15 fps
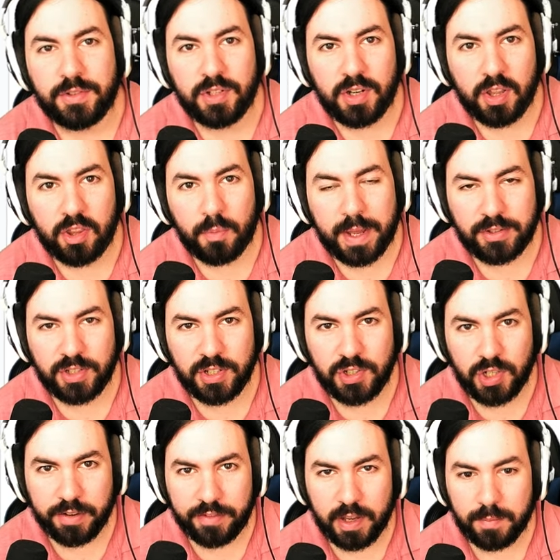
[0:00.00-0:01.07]
Here's another
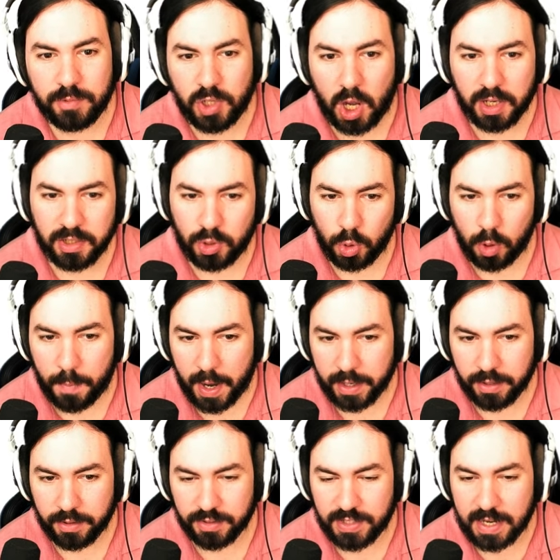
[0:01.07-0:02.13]
message of him talking to a
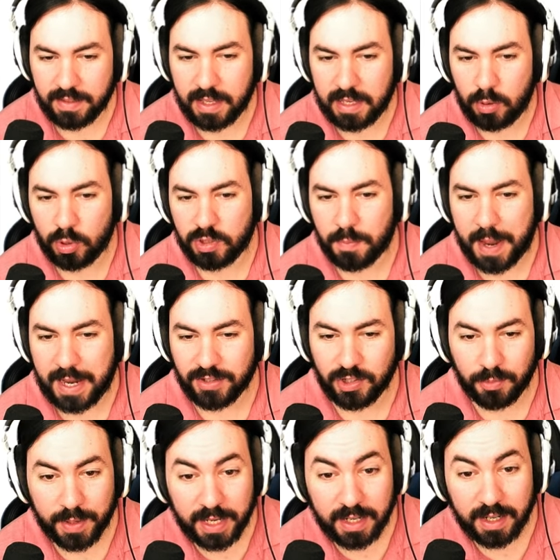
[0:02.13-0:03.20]
minor saying that he was
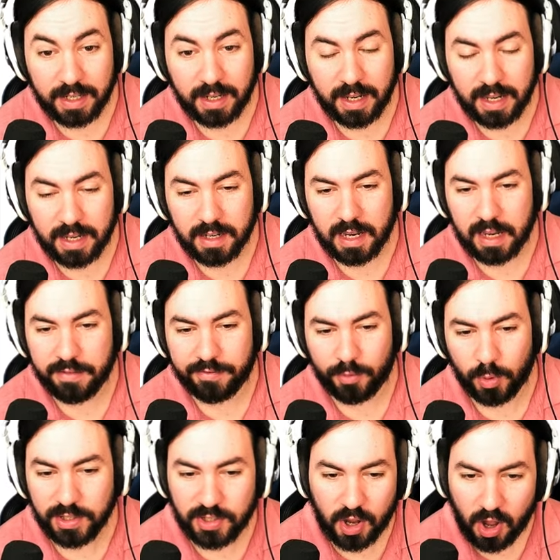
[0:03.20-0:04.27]
masturbating in a
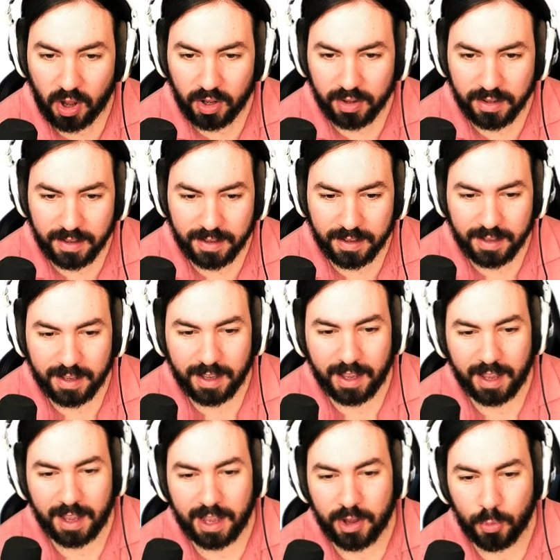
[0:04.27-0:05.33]
voice call
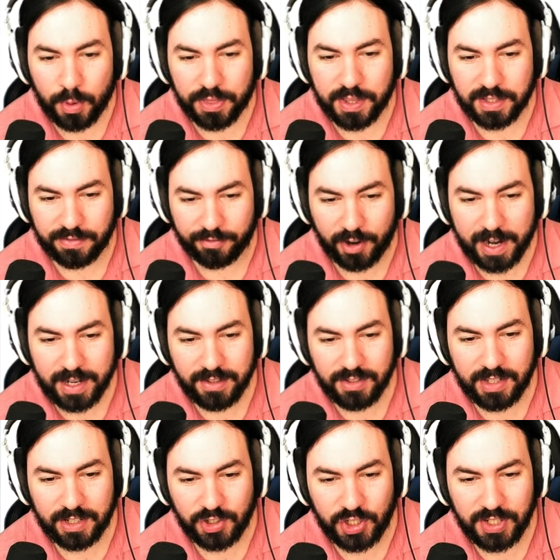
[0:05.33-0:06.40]
uh, with his
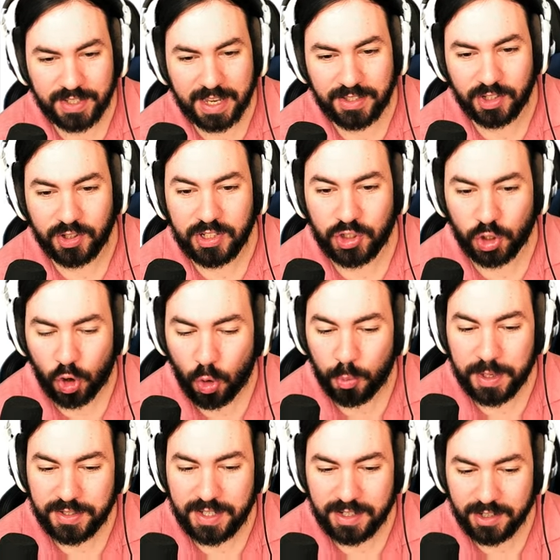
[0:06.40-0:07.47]
friends, and she says, at least your
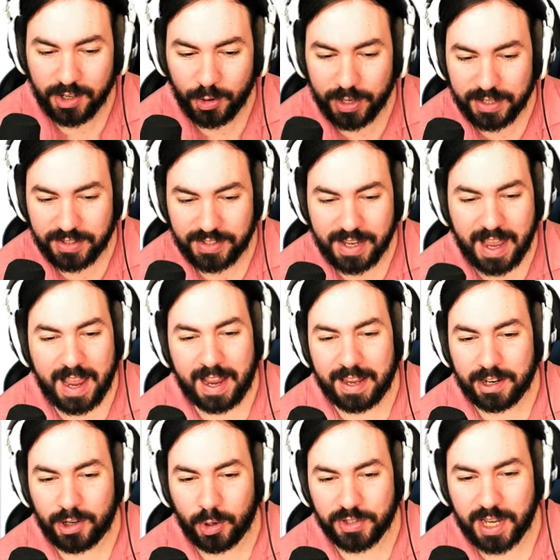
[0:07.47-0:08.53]
homies didn't notice.
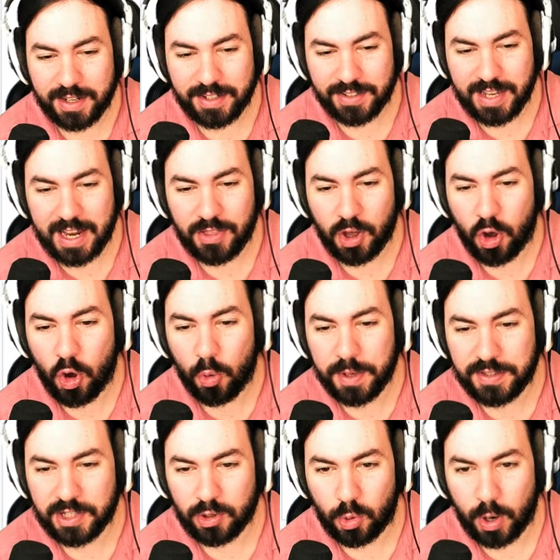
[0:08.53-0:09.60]
And it goes on to say the
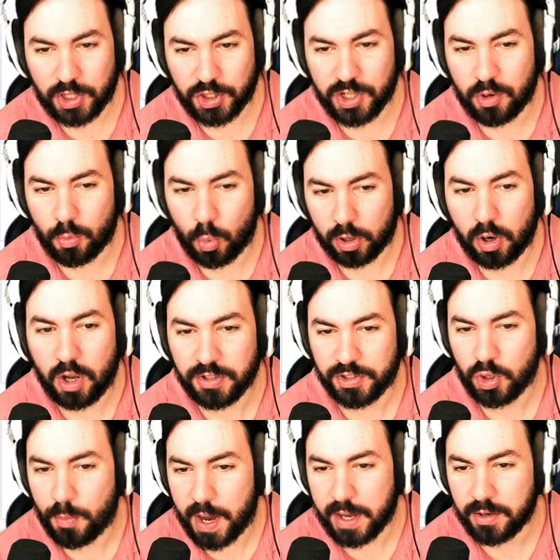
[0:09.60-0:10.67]
homies in question were
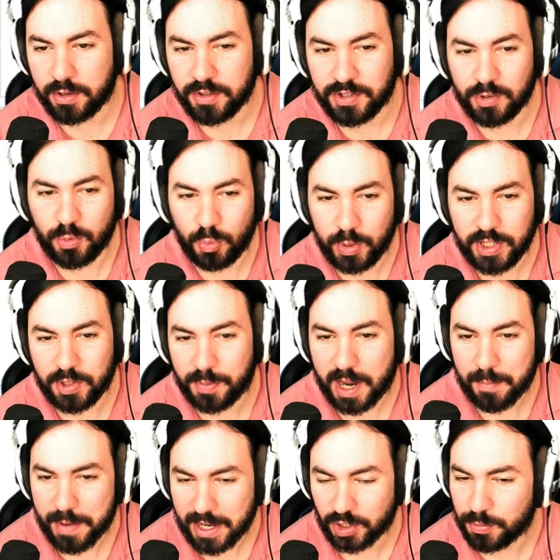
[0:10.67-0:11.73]
also minors.
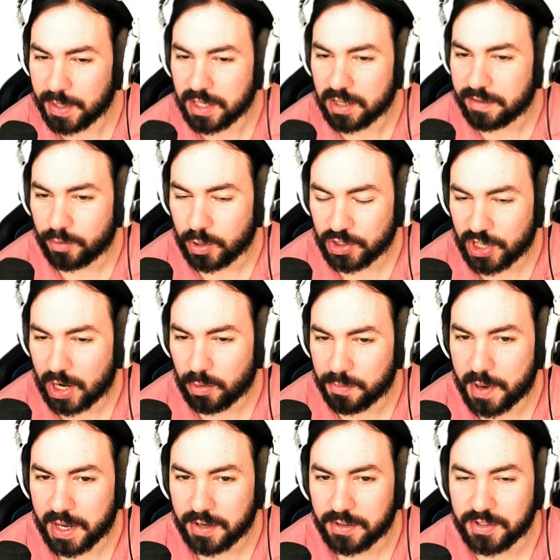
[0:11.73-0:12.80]
Weegeepie masturbated in a voice chat
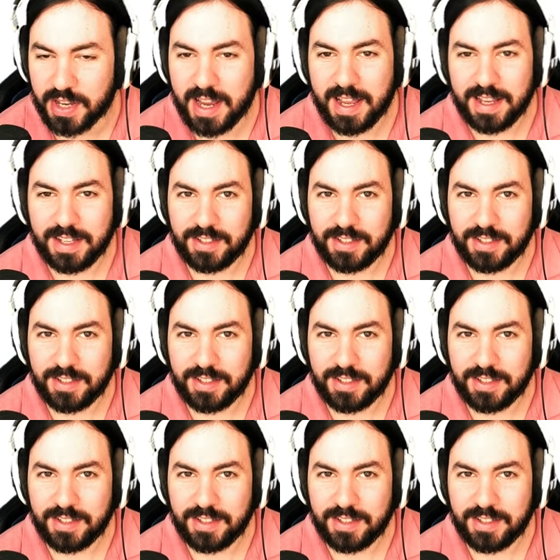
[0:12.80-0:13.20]
with minors.